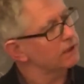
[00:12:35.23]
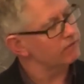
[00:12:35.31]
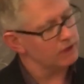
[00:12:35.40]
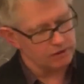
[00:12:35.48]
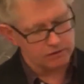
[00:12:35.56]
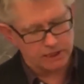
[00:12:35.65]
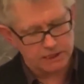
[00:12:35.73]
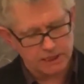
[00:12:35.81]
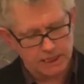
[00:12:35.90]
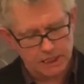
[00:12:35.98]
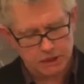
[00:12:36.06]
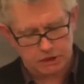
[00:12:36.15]
of news is
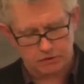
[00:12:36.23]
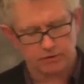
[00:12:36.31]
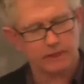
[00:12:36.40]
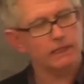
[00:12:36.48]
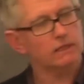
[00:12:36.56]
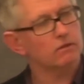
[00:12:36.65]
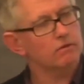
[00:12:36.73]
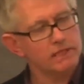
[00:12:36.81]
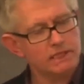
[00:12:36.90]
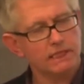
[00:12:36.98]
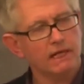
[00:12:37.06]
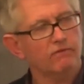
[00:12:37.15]
the issue of the
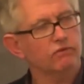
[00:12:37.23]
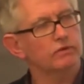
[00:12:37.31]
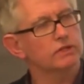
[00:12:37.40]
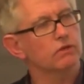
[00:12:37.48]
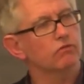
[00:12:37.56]
increasing influence